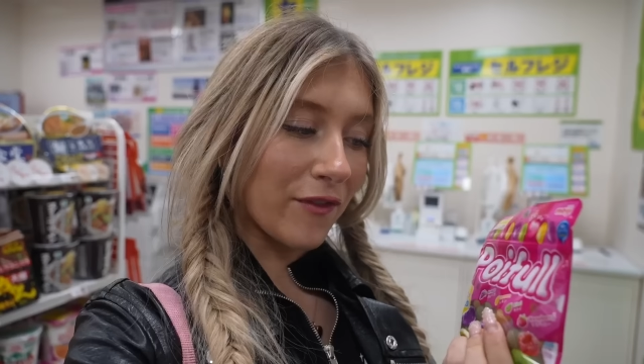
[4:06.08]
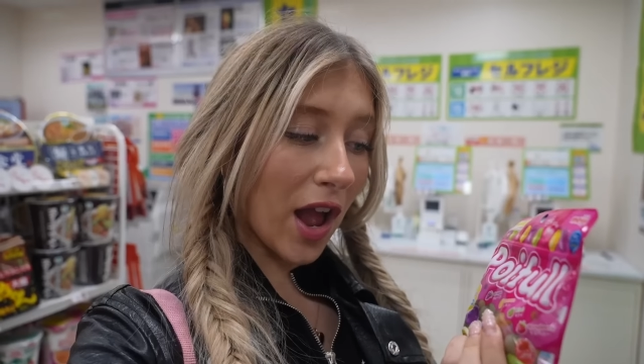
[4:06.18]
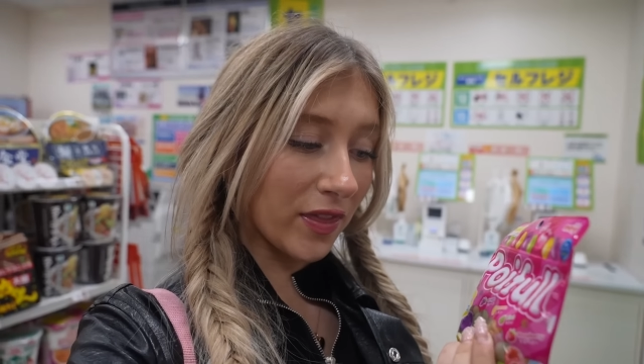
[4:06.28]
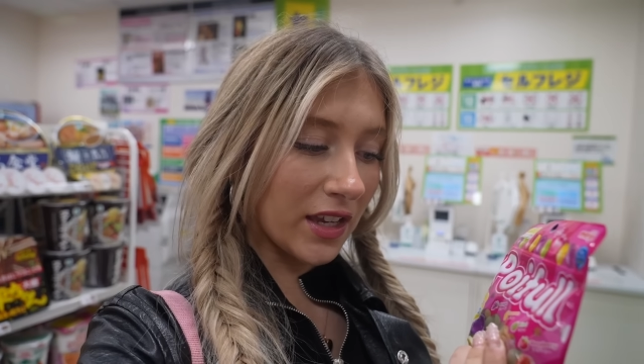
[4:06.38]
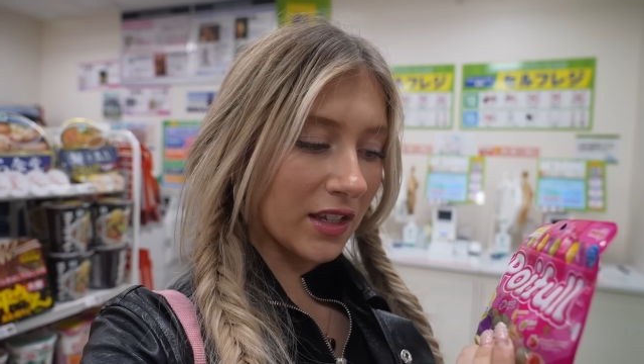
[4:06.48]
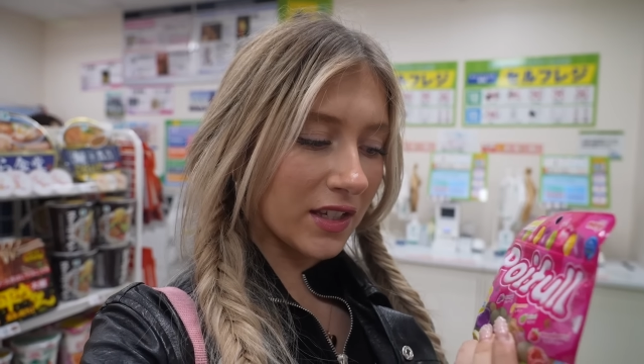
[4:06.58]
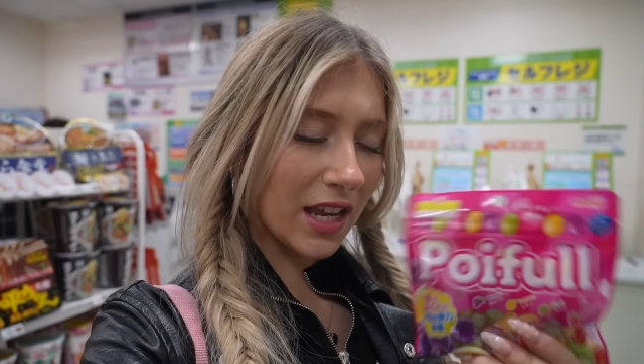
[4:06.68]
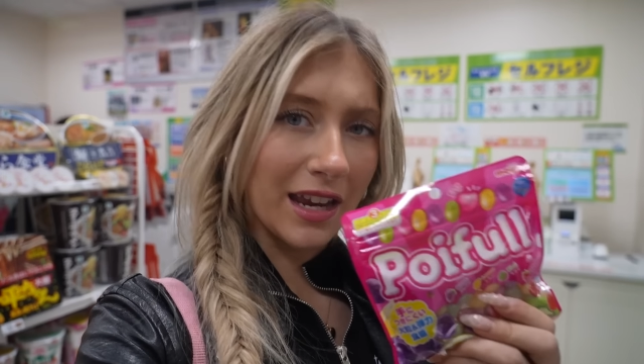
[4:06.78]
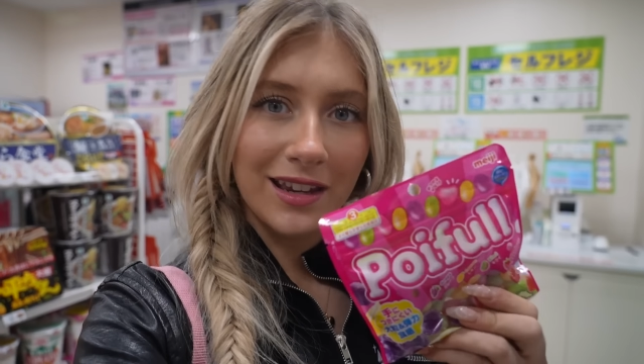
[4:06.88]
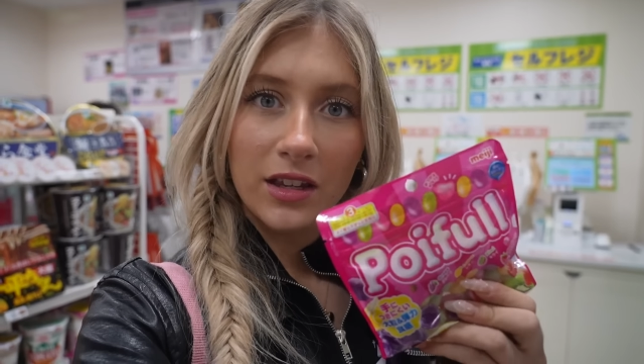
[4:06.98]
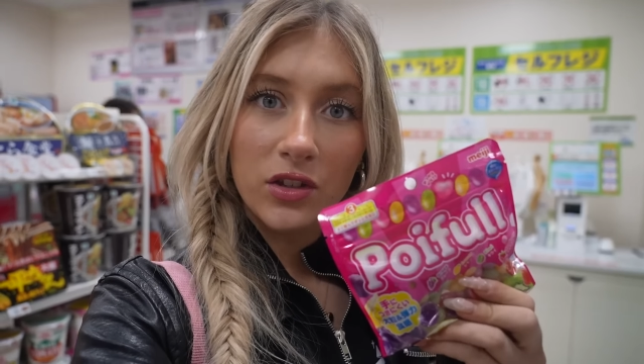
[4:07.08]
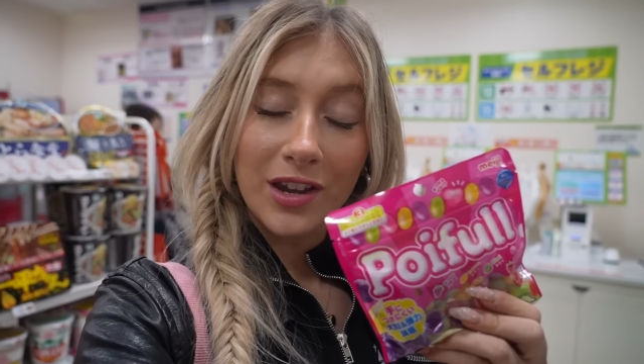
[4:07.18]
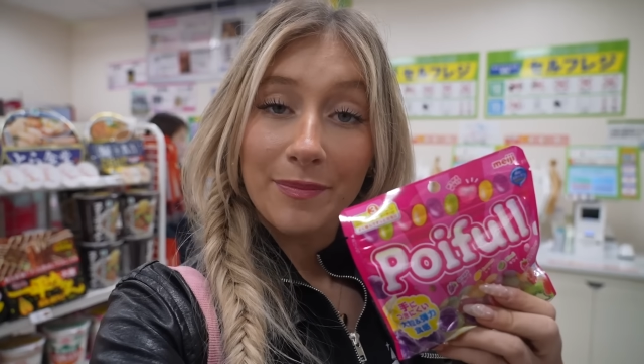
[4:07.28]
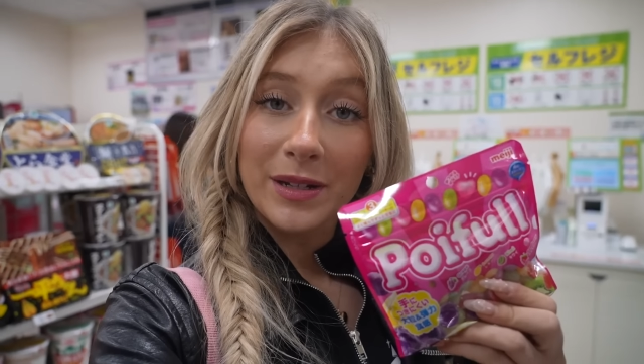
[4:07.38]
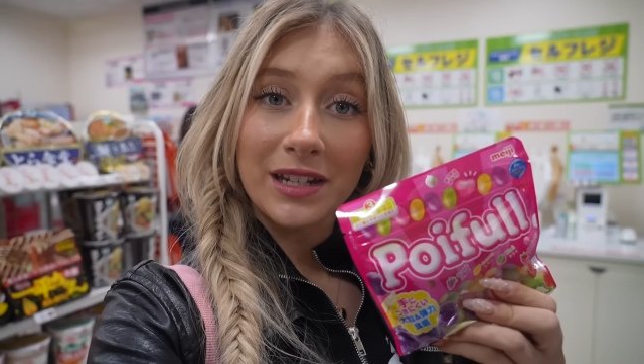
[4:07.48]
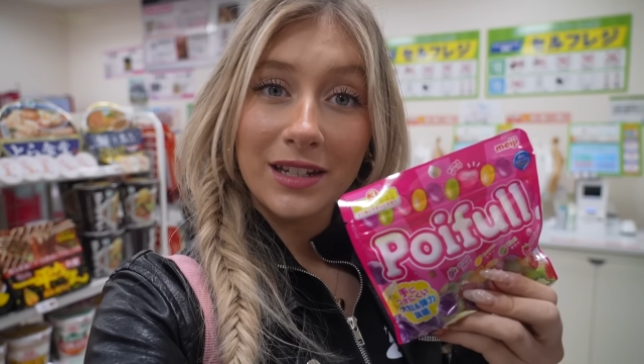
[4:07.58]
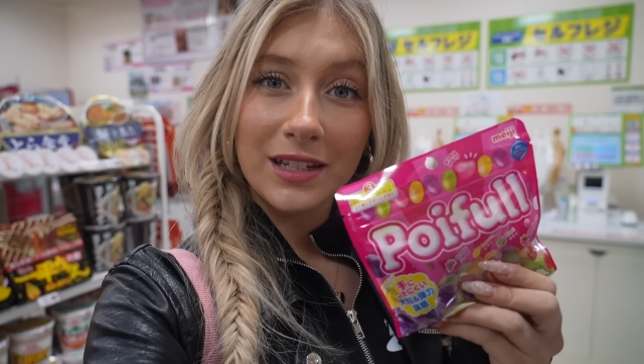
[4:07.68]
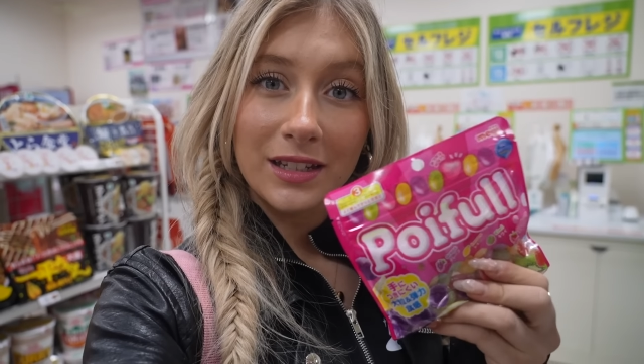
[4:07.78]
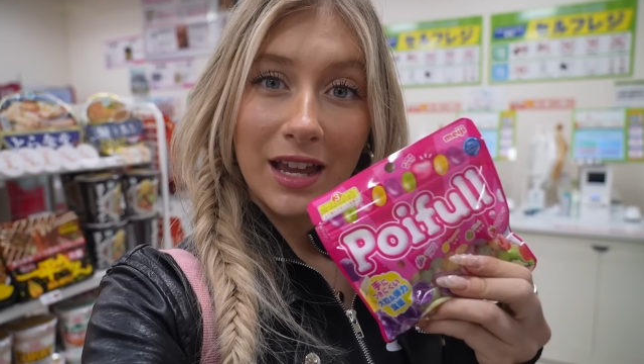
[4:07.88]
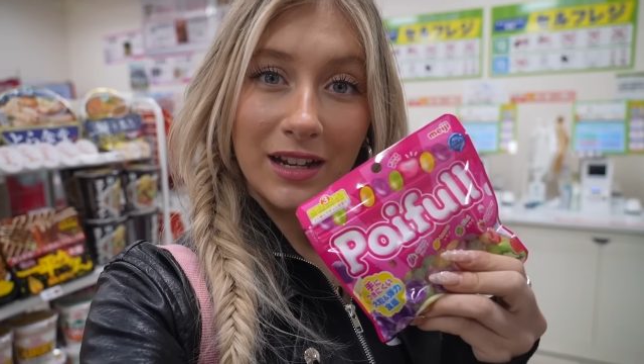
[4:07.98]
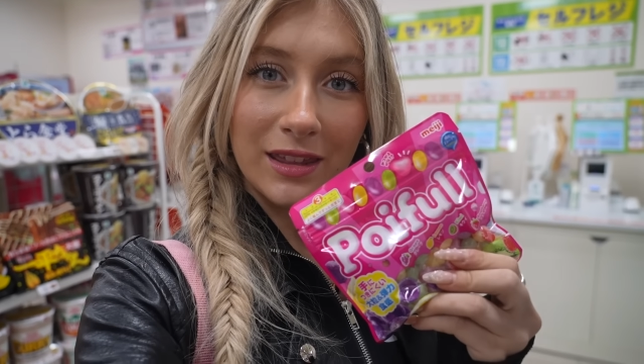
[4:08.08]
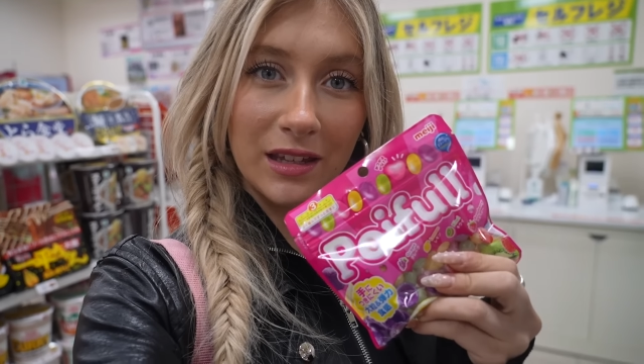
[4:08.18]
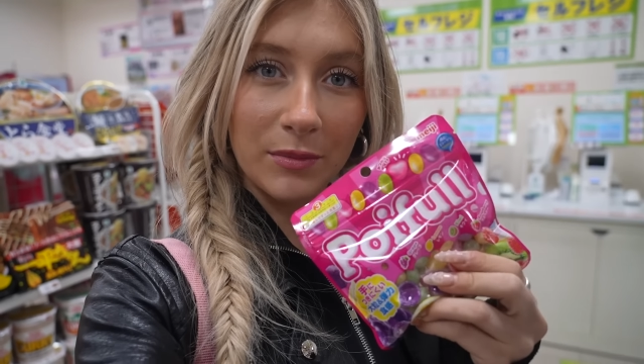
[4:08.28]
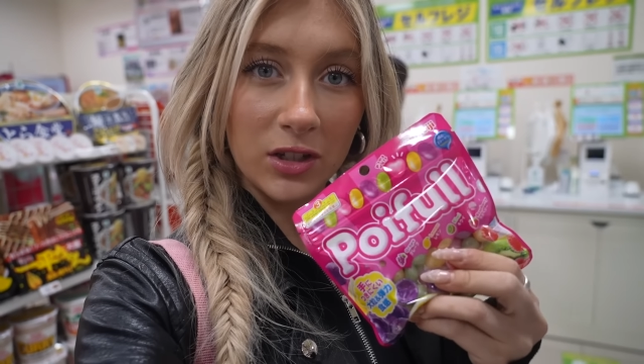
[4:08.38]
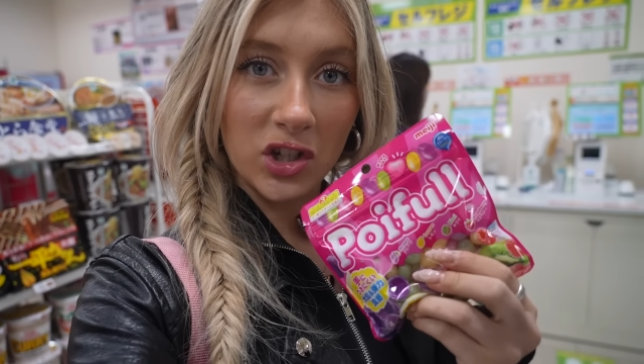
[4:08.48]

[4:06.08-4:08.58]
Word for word: found these like Japanese kind of themed